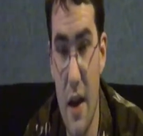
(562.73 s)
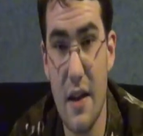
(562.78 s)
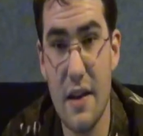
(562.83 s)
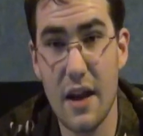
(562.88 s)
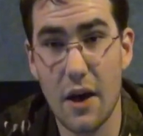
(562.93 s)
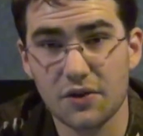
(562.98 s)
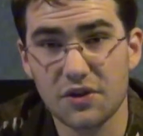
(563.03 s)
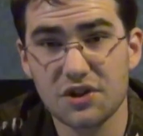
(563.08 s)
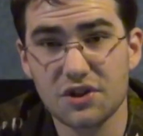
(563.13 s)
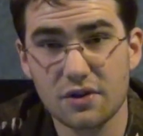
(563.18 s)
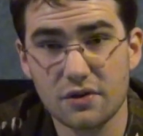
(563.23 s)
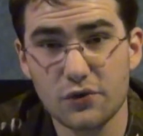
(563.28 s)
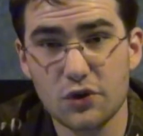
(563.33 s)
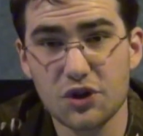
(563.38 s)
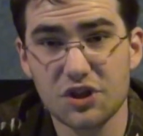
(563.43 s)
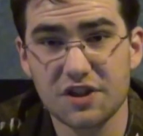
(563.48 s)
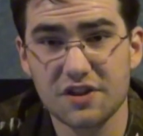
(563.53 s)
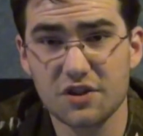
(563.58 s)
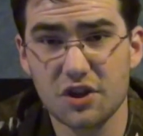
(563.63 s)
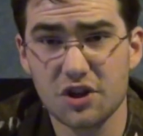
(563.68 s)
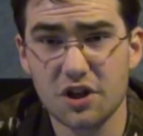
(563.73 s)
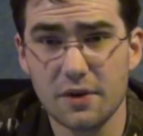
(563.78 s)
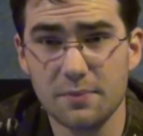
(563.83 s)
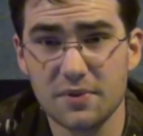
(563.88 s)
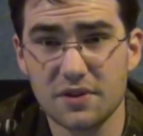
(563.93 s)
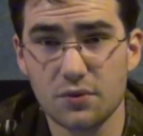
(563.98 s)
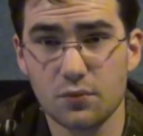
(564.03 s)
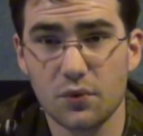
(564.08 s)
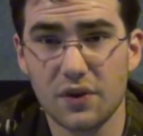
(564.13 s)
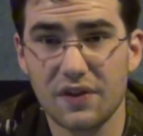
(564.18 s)
Now the server
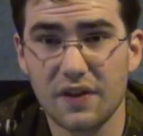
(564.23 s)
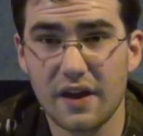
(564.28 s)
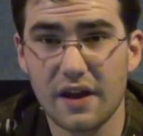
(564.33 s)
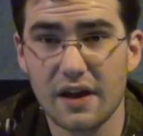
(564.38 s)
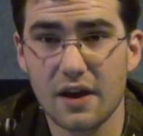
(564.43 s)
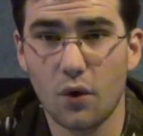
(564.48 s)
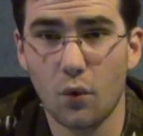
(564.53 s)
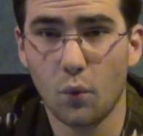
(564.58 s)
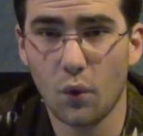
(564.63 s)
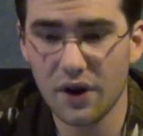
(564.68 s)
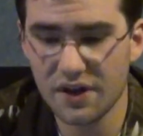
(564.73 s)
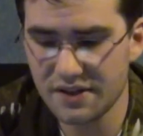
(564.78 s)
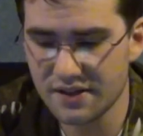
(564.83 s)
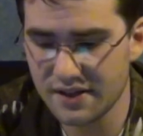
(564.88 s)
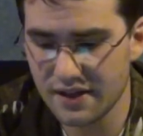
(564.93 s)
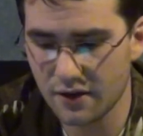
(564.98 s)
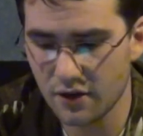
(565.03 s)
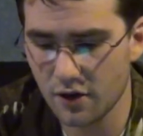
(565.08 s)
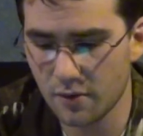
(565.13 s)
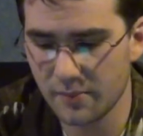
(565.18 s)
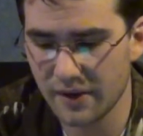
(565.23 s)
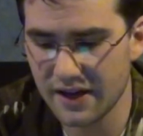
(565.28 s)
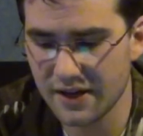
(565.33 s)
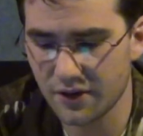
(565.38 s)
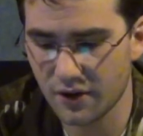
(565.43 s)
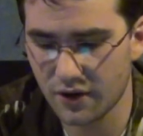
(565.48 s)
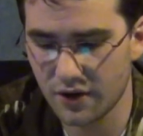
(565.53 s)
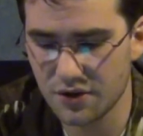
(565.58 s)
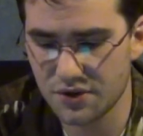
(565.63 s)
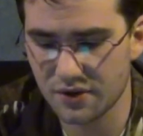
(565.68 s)
ships with a 1 terabyte
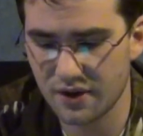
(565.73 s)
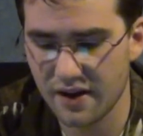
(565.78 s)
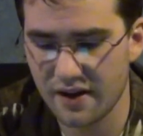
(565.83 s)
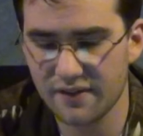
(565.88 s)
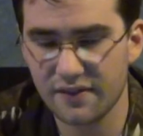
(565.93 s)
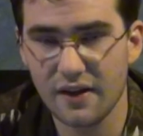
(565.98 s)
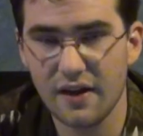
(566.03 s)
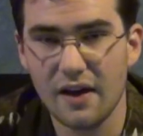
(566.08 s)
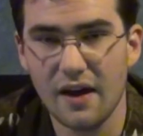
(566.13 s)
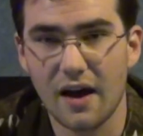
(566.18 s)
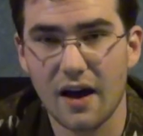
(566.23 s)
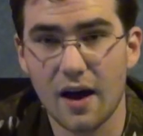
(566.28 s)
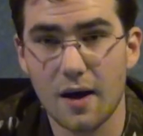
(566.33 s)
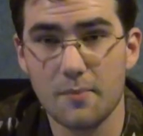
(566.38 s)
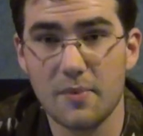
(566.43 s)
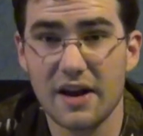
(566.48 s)
hard drive, uh,